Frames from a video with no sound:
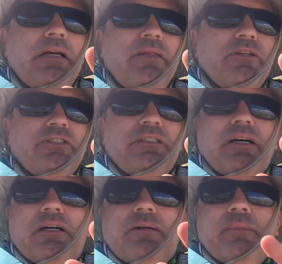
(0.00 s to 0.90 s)
There's
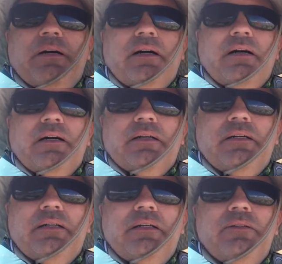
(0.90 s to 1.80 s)
some
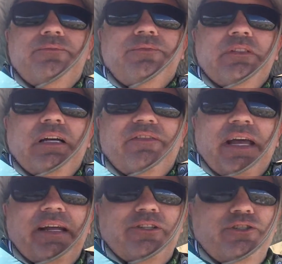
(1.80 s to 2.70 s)

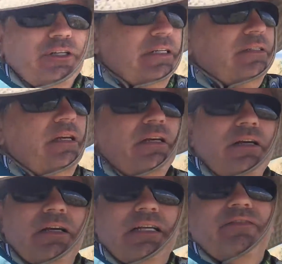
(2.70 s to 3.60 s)
advantages,
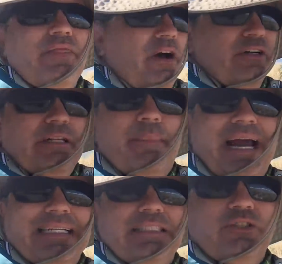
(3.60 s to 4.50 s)
even though it's a
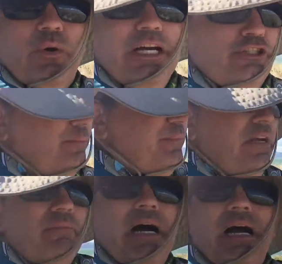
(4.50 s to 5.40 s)
bad situation,
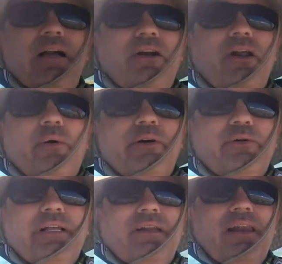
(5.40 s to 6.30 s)
by
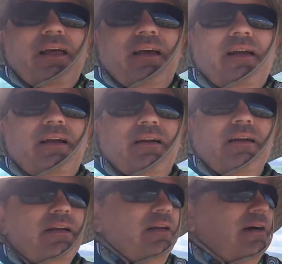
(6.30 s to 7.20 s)
lowering the lake.
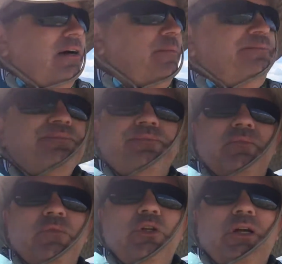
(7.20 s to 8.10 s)

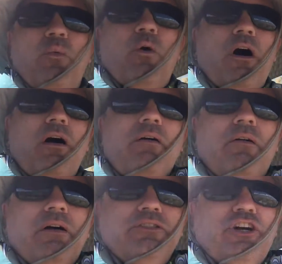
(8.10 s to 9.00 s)
you can walk
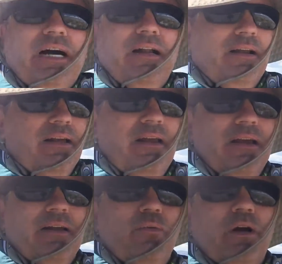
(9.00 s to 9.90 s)
on dry
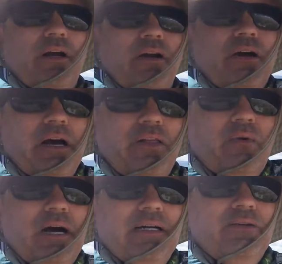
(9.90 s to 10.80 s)
land where
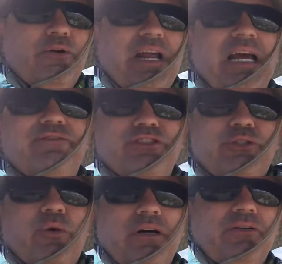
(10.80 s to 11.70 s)
otherwise you would have to
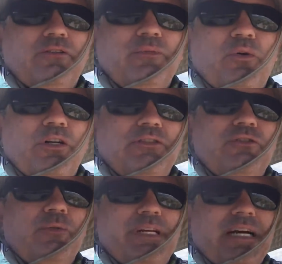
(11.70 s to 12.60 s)
snorkel or
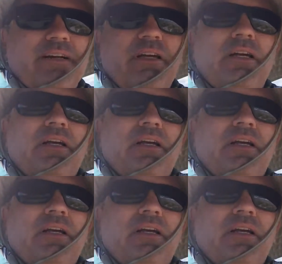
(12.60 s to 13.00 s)
scuba dive,